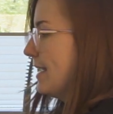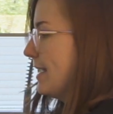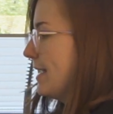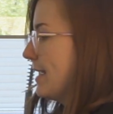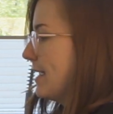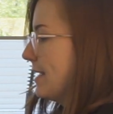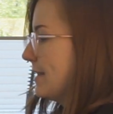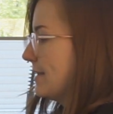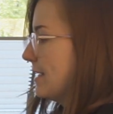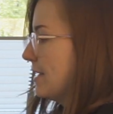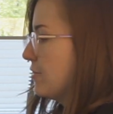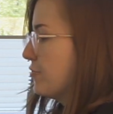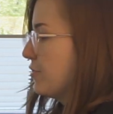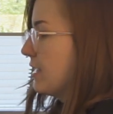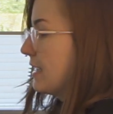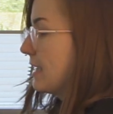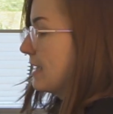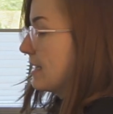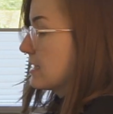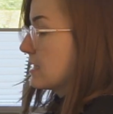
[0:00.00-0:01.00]
and then we
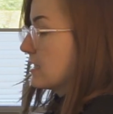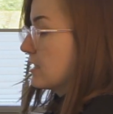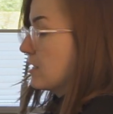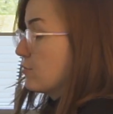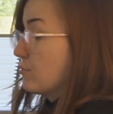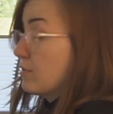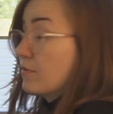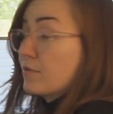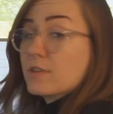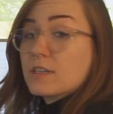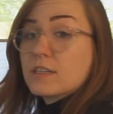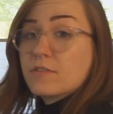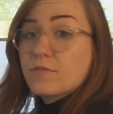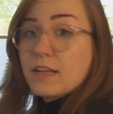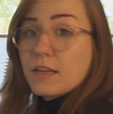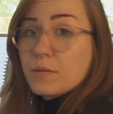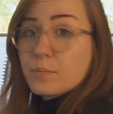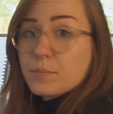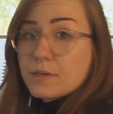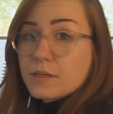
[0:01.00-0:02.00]
can start with the
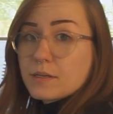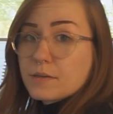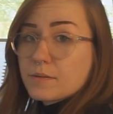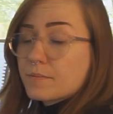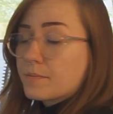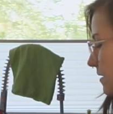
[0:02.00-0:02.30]
developing.